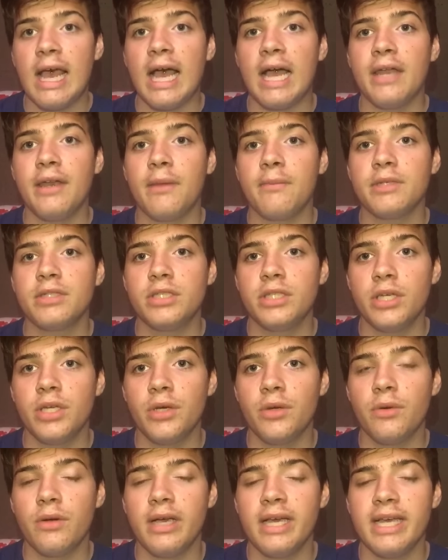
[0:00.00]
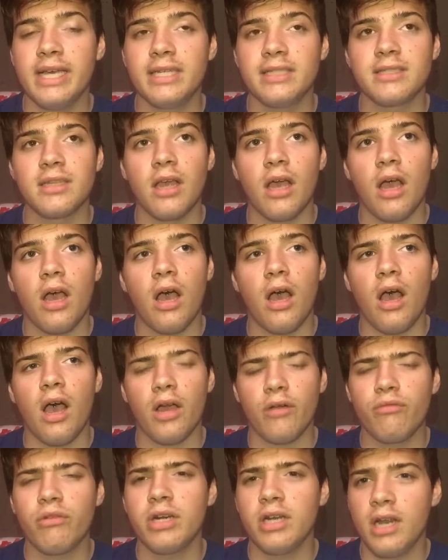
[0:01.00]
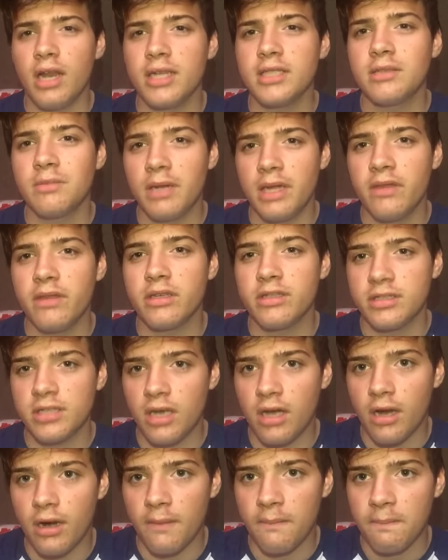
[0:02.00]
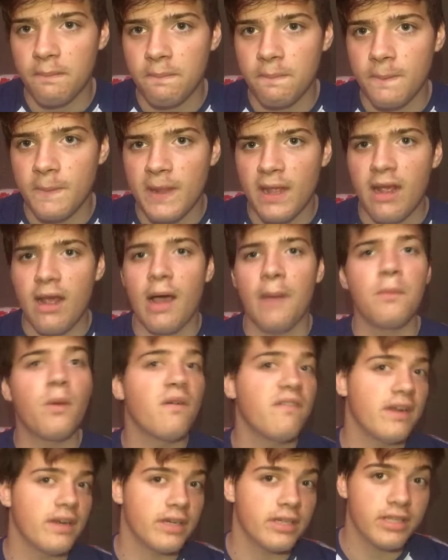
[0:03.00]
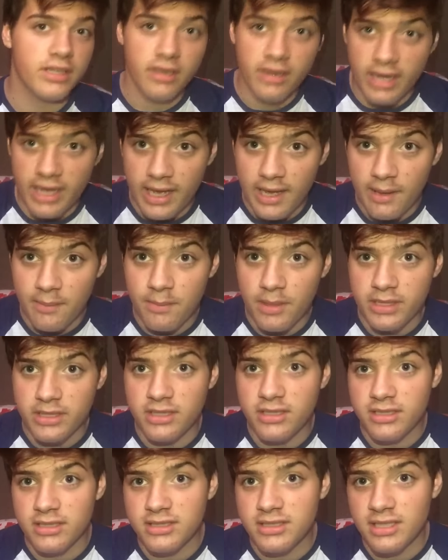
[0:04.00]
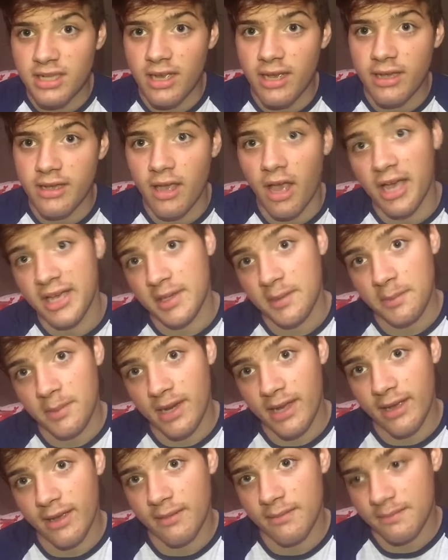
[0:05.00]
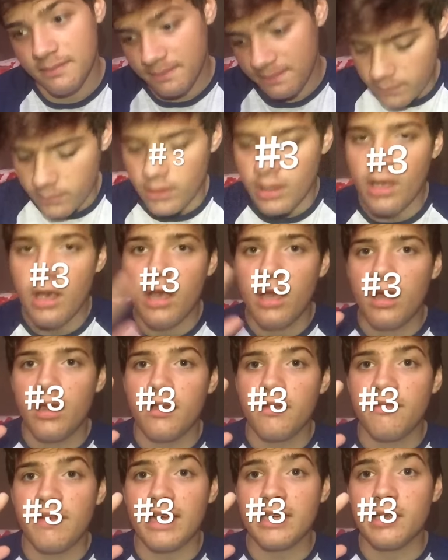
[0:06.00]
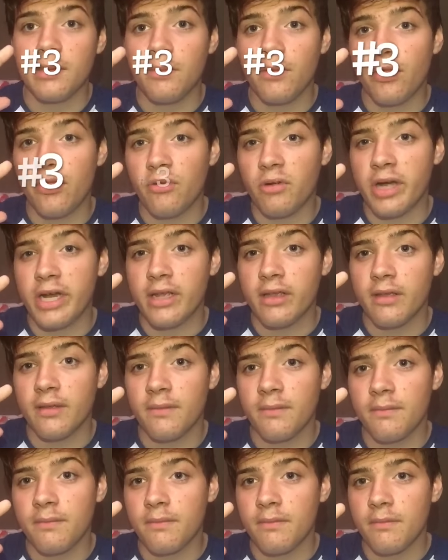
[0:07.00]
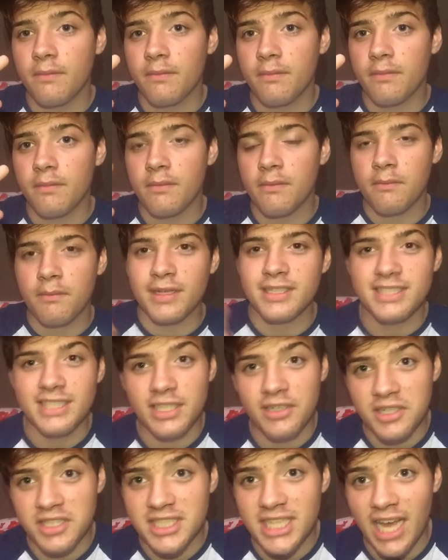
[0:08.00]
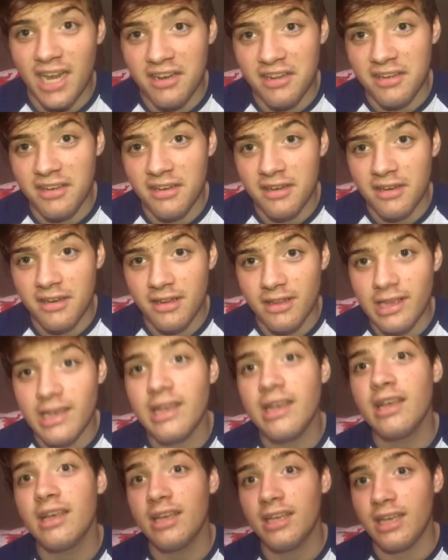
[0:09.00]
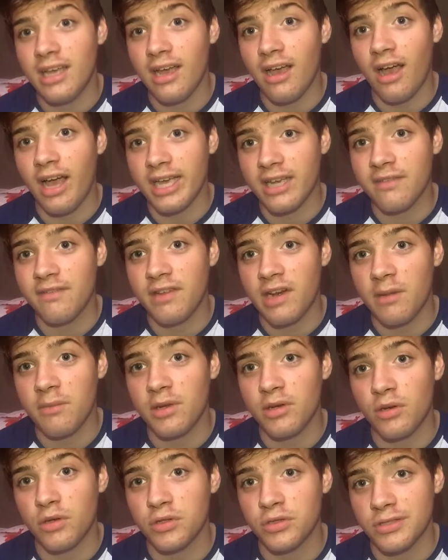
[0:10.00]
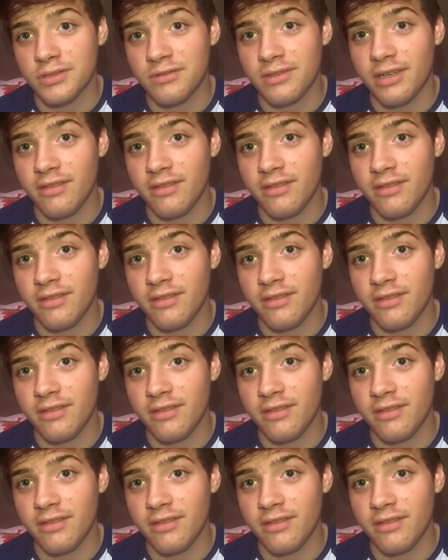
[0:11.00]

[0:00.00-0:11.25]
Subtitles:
And number two is I really like to play the guitar. I'm not very good at it, but you could say I can play it. Fact number three, my secret talent, I can flare my nostrils